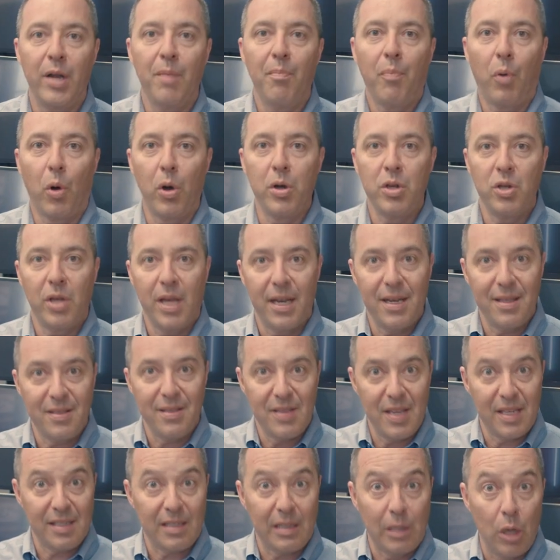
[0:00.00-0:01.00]
important you get it
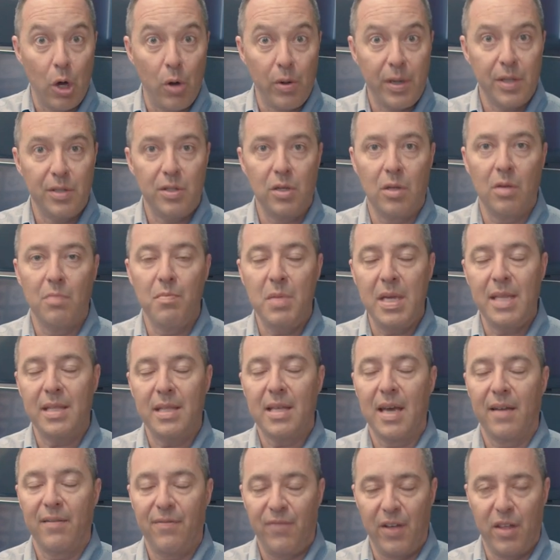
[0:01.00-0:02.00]
this low because you can meet
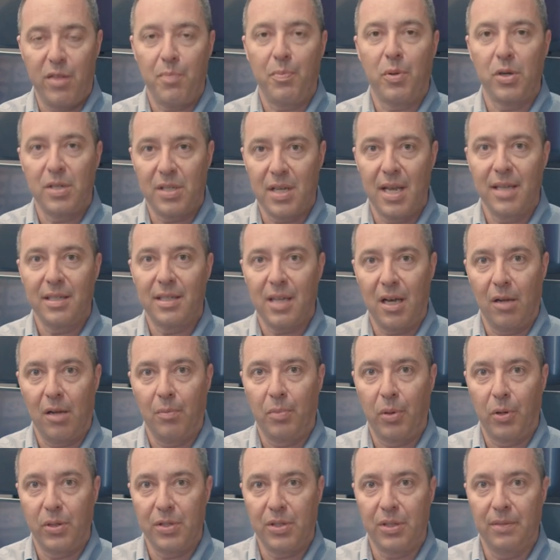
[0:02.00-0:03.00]
that 5th percentile
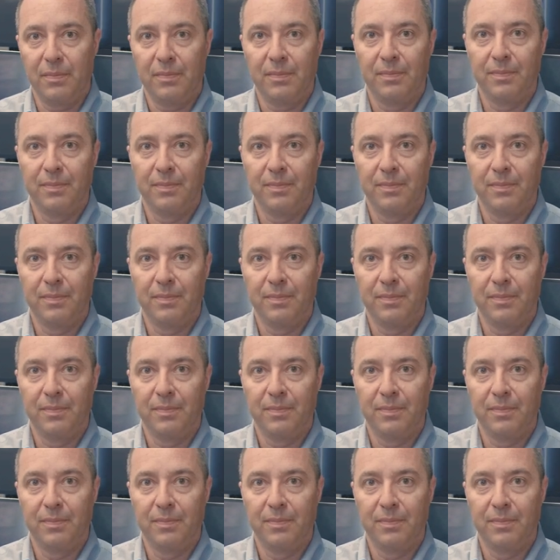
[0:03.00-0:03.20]
person.